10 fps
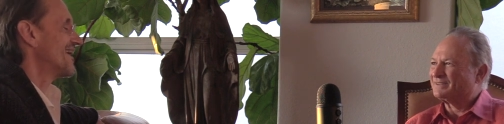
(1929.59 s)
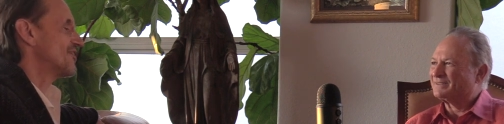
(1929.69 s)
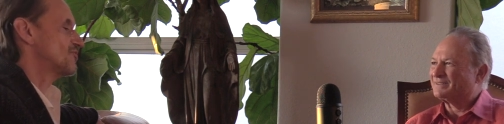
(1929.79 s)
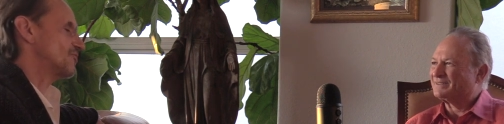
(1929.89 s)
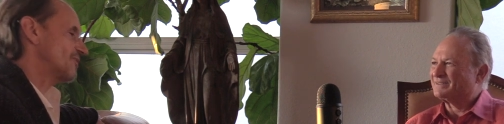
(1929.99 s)

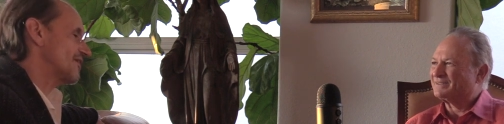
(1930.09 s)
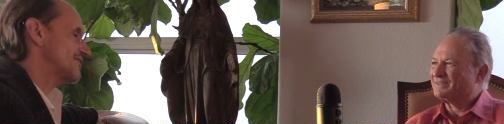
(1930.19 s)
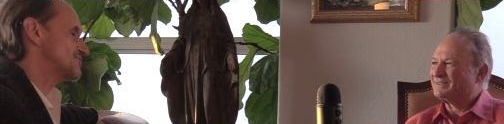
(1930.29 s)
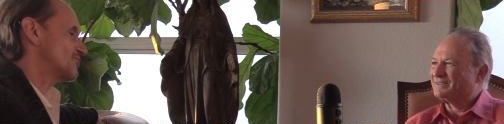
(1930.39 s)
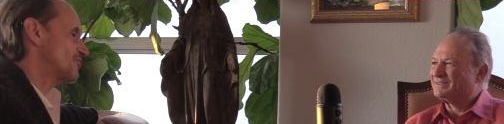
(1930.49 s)
Speaker 1: I thought, wow,
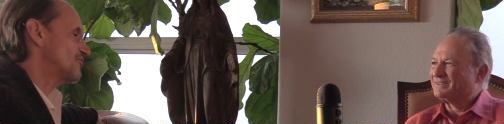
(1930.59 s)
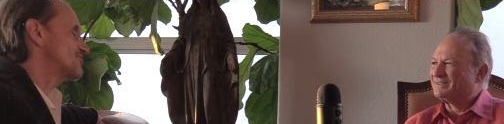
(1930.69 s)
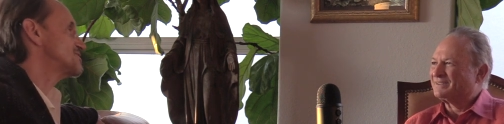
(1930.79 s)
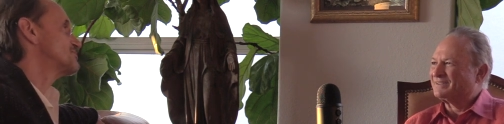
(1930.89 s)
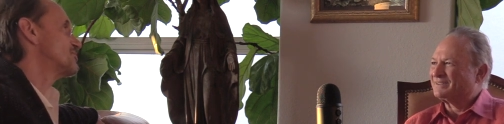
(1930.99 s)
that's an
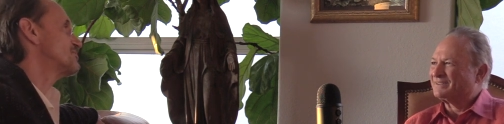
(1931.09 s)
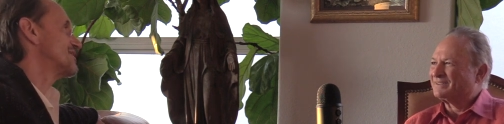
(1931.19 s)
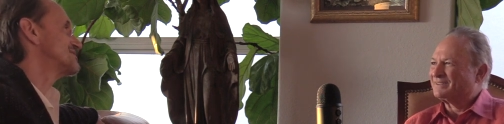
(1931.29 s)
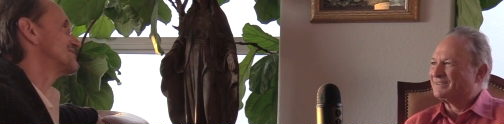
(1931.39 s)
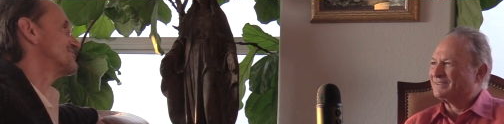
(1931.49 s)
awfully small
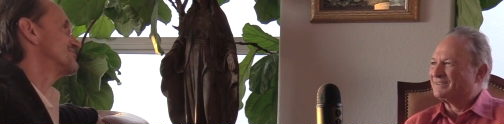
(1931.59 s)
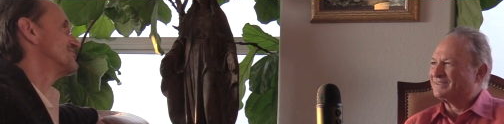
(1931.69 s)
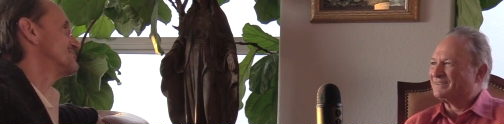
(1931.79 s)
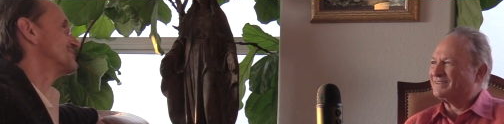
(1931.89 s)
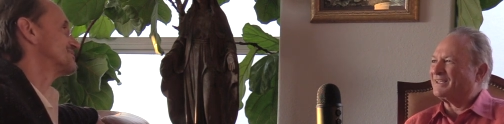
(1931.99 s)
bicycle
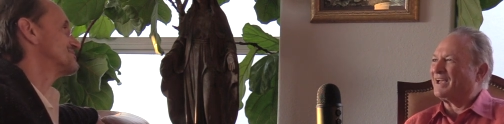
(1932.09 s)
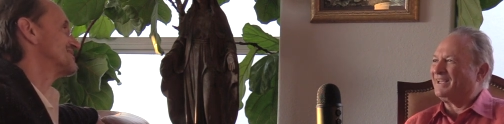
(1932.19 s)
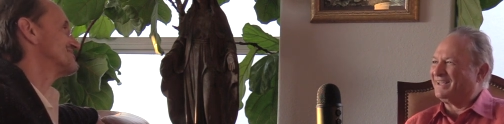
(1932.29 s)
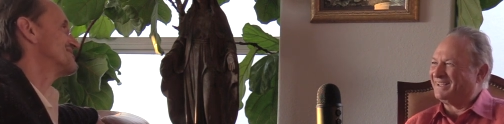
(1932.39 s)
for Bill. Yeah,